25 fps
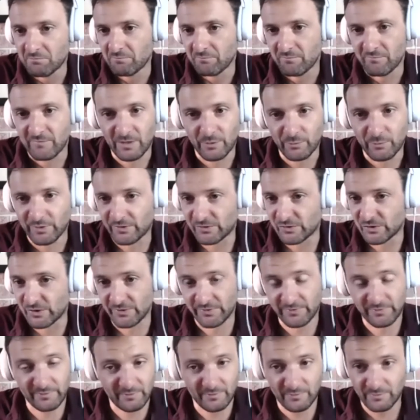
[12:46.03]
This
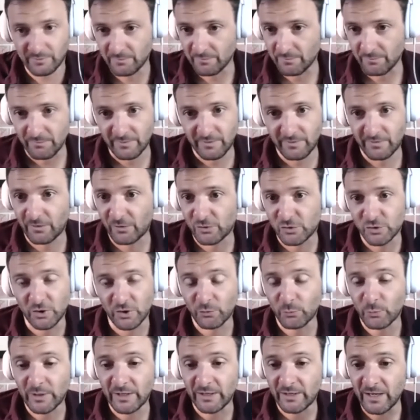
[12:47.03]
is just
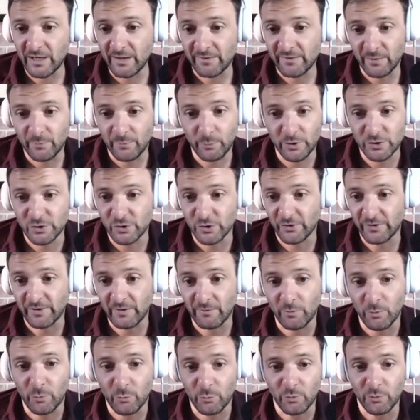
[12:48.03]
what it is. I was just at
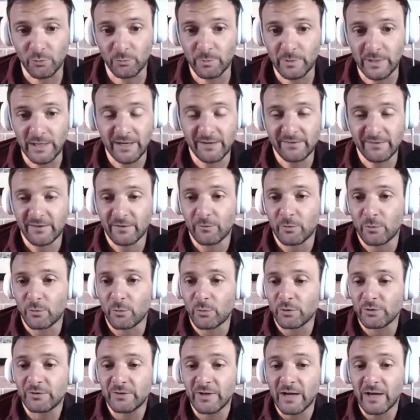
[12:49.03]
the wrong place at the
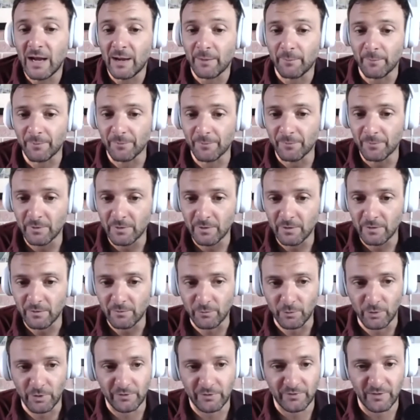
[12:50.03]
wrong time,
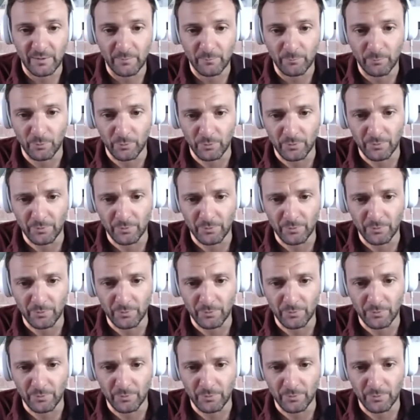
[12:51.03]
for example.